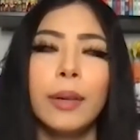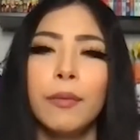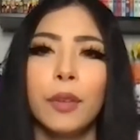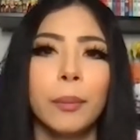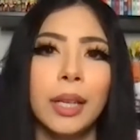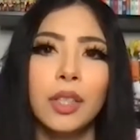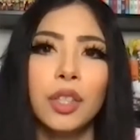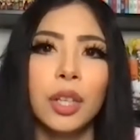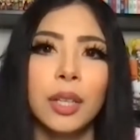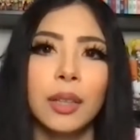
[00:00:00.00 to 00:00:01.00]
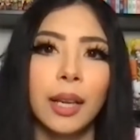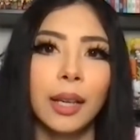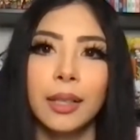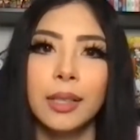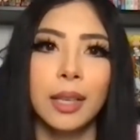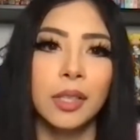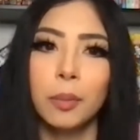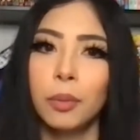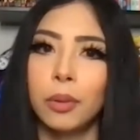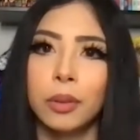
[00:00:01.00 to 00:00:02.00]
information like
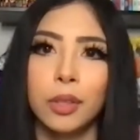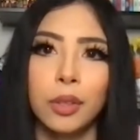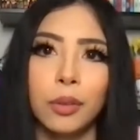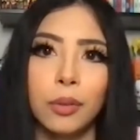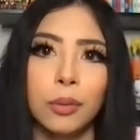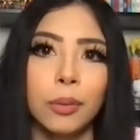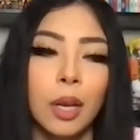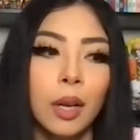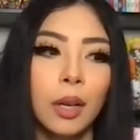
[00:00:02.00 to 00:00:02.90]
accessible to